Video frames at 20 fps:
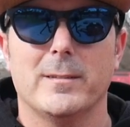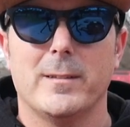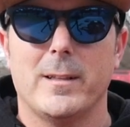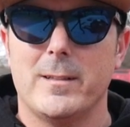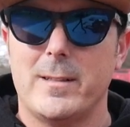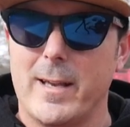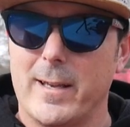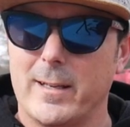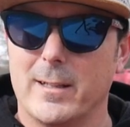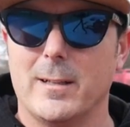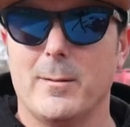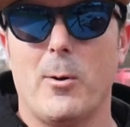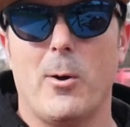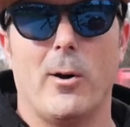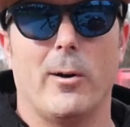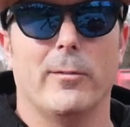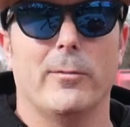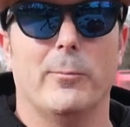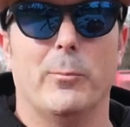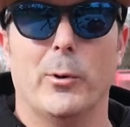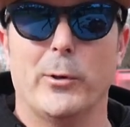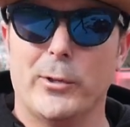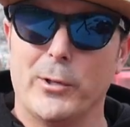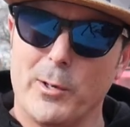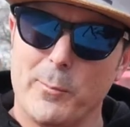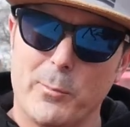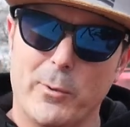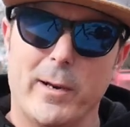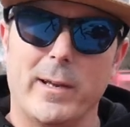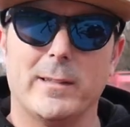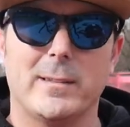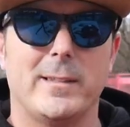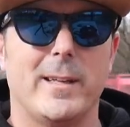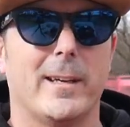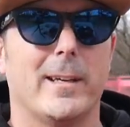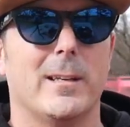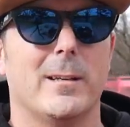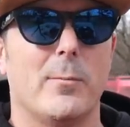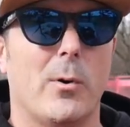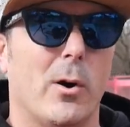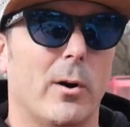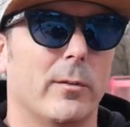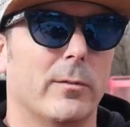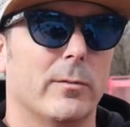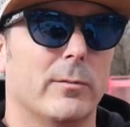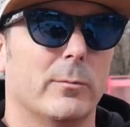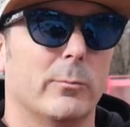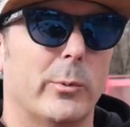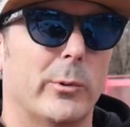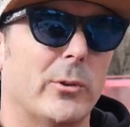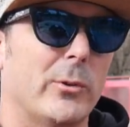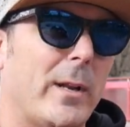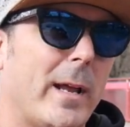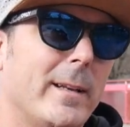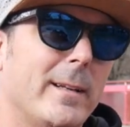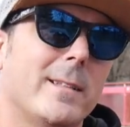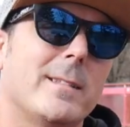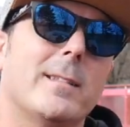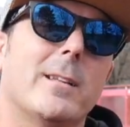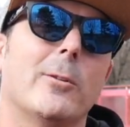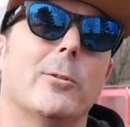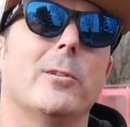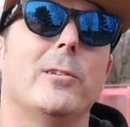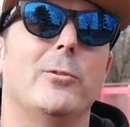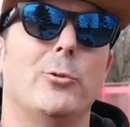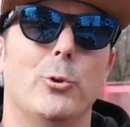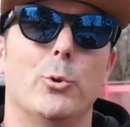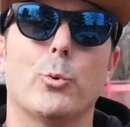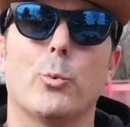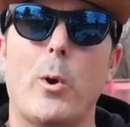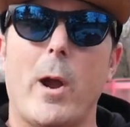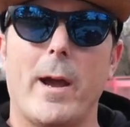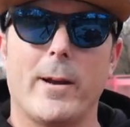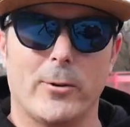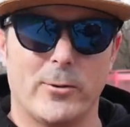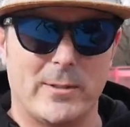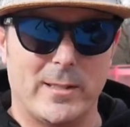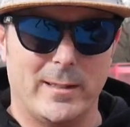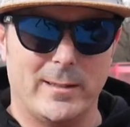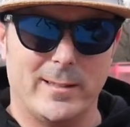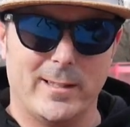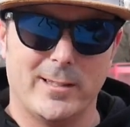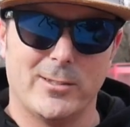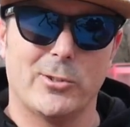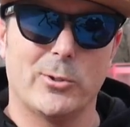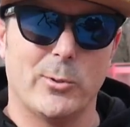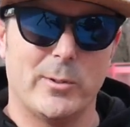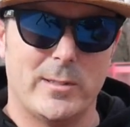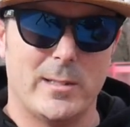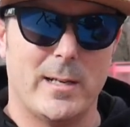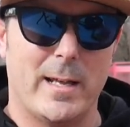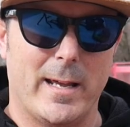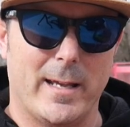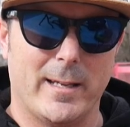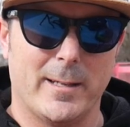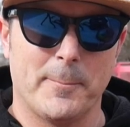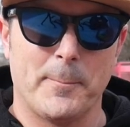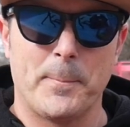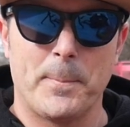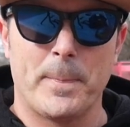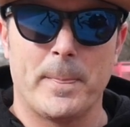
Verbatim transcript: and taking them off, putting on brakes, taking them off. But they're not necessarily new riders in the industry today.